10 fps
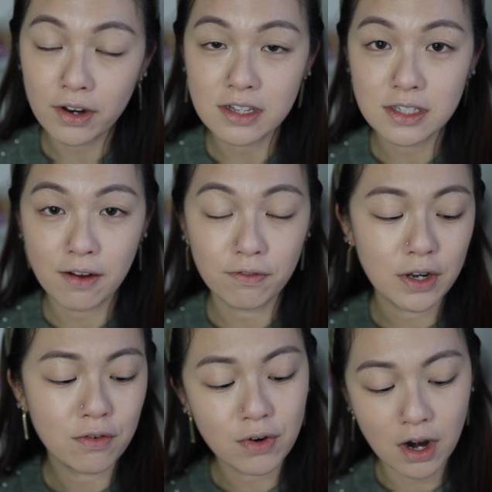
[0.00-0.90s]
It's
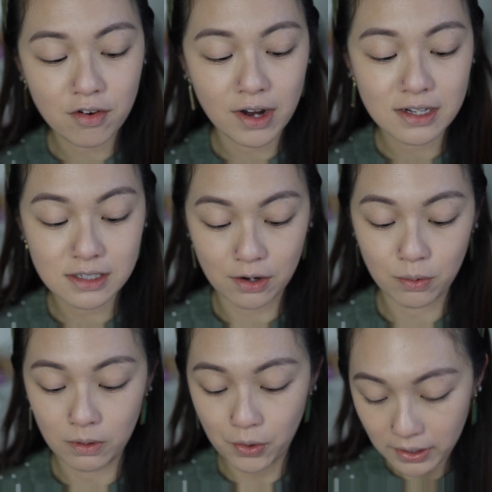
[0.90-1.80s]
definitely very
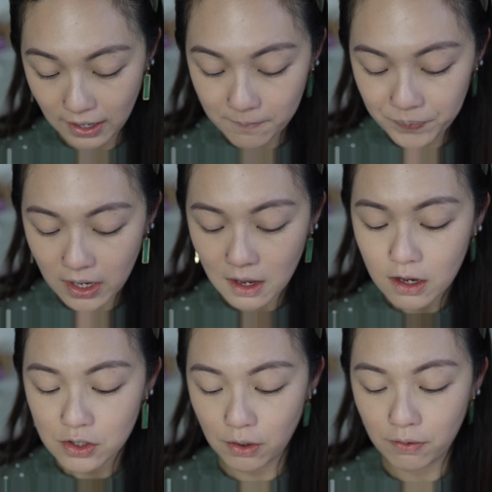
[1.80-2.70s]
subtle looking.
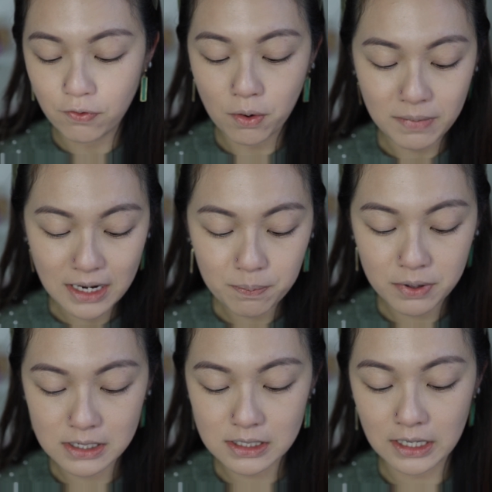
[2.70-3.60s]
So for me
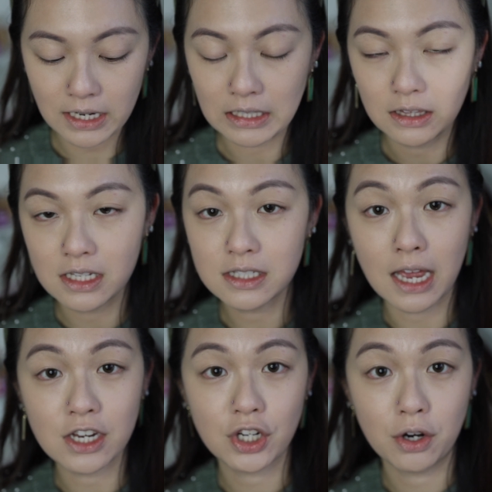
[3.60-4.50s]
personally, this
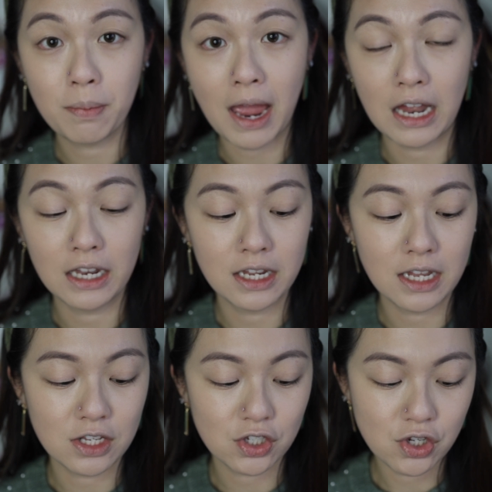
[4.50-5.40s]
eyeshadow
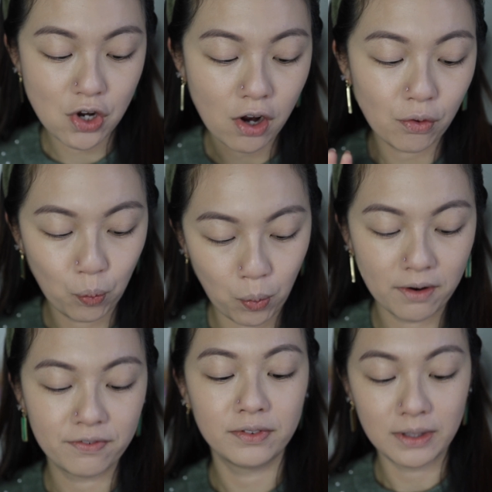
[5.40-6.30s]
palette is not
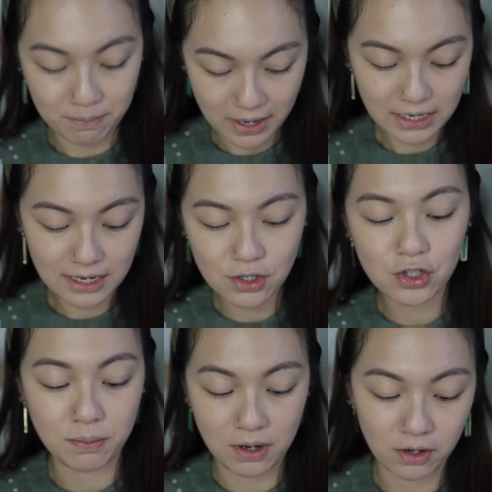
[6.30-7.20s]
worth the money,
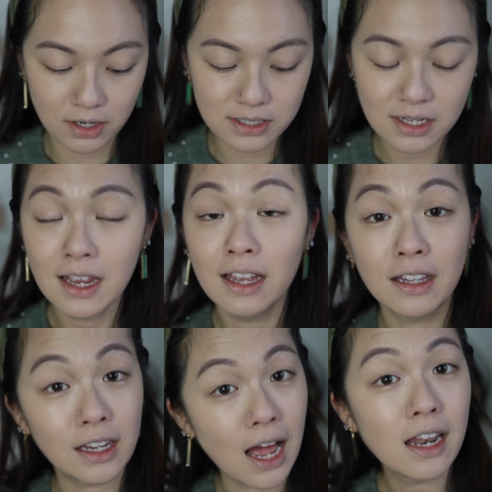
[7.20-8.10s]
to be honest.
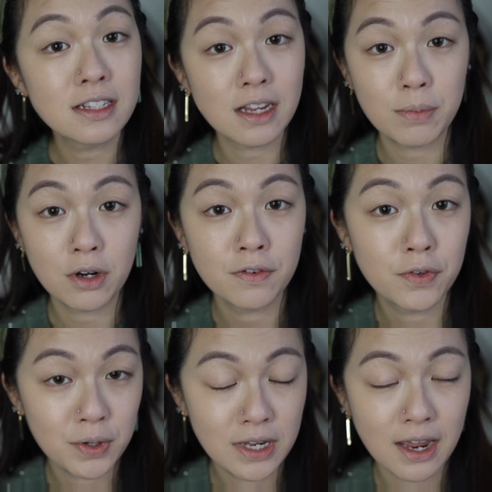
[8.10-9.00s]
The colors are
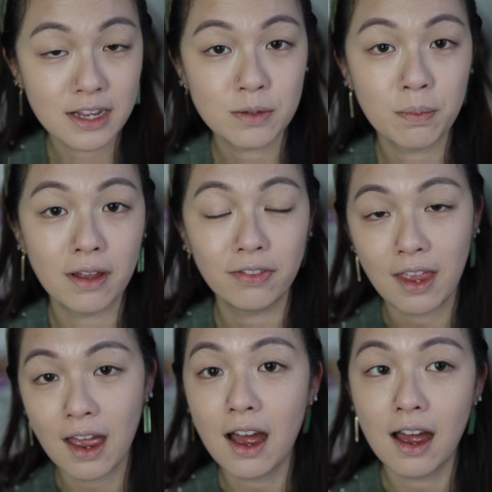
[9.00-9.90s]
beautiful, yes, but
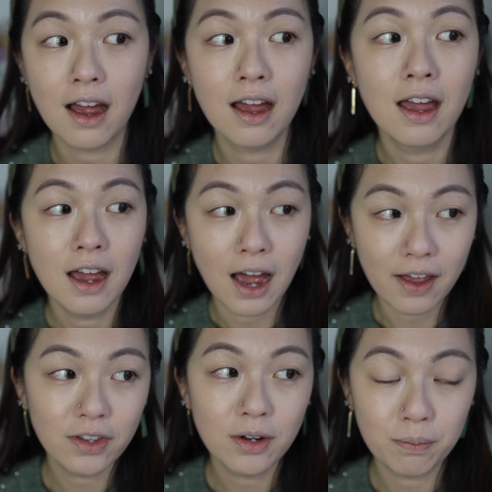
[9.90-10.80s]
there are
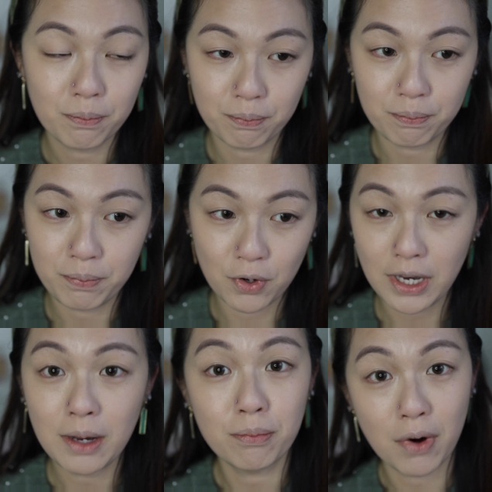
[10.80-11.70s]
other
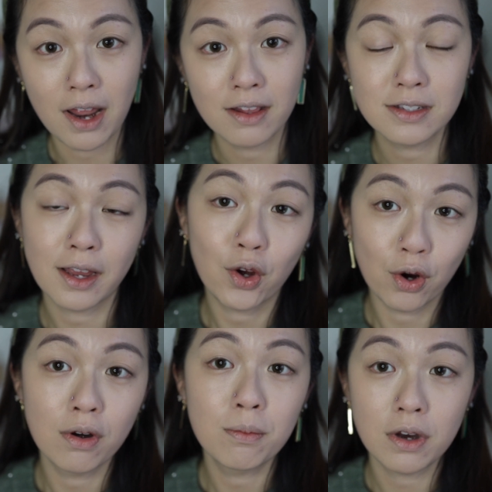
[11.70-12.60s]
beauty brands, like
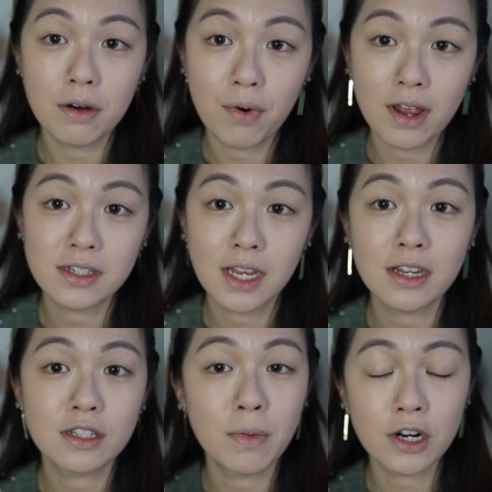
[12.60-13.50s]
Korean beauty brands, that
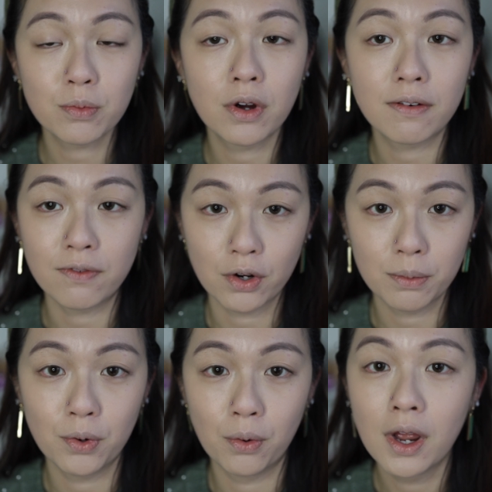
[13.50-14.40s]
is much more
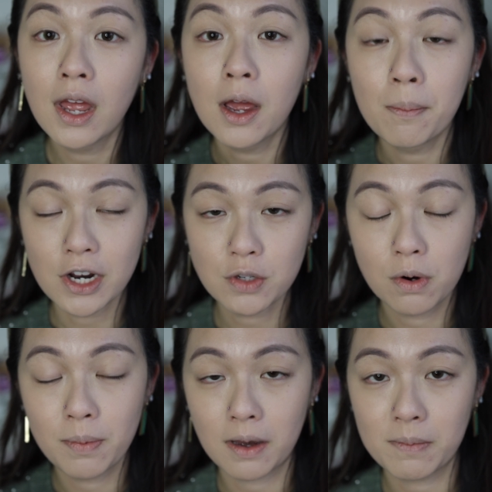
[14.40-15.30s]
affordable, much
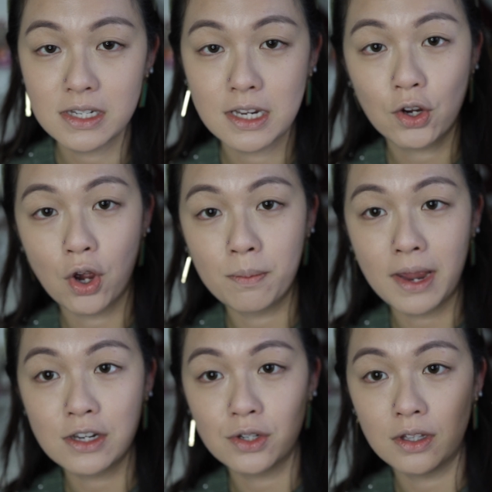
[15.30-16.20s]
more pigmented
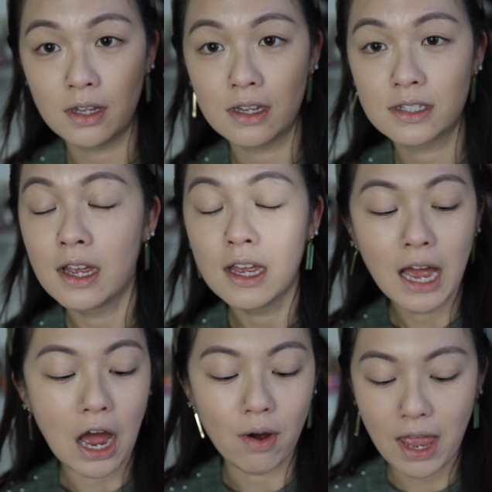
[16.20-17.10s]
compared to this.
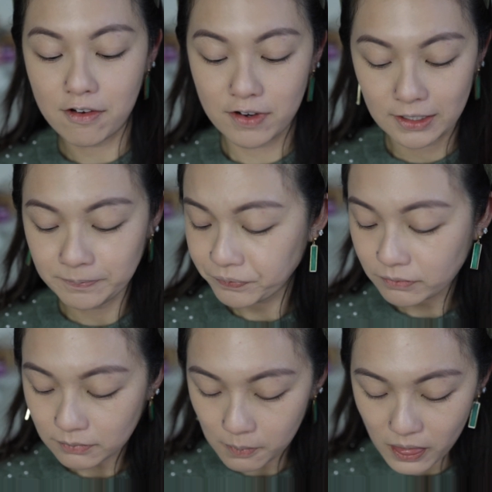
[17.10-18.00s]
However,
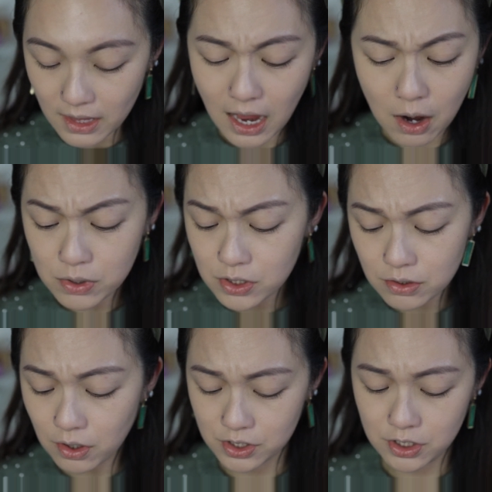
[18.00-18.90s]
I will still
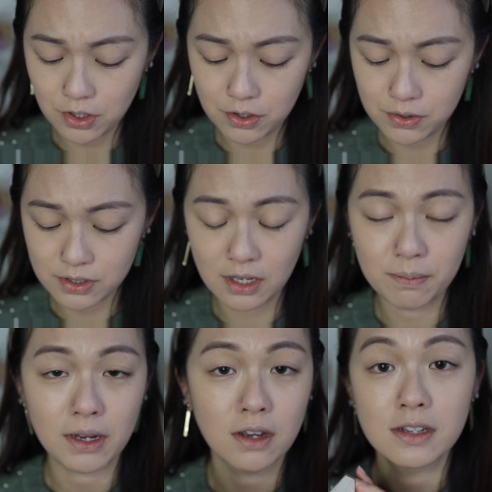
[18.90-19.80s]
continue to use it
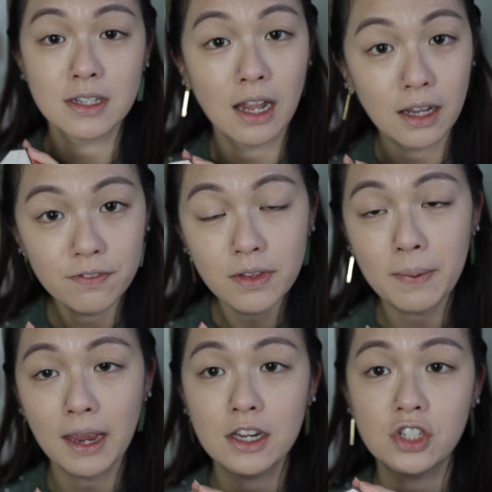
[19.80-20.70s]
because I love the
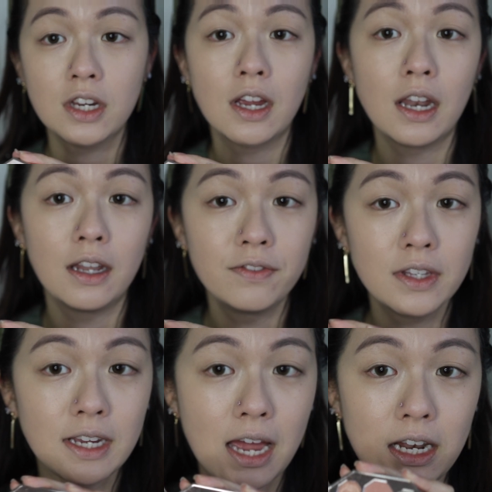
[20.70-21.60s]
packaging, I love
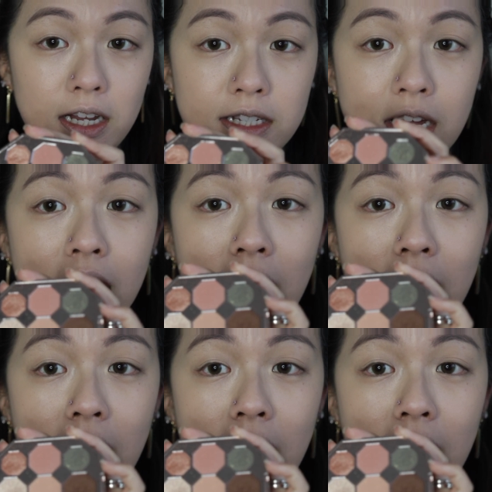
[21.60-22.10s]
the colors.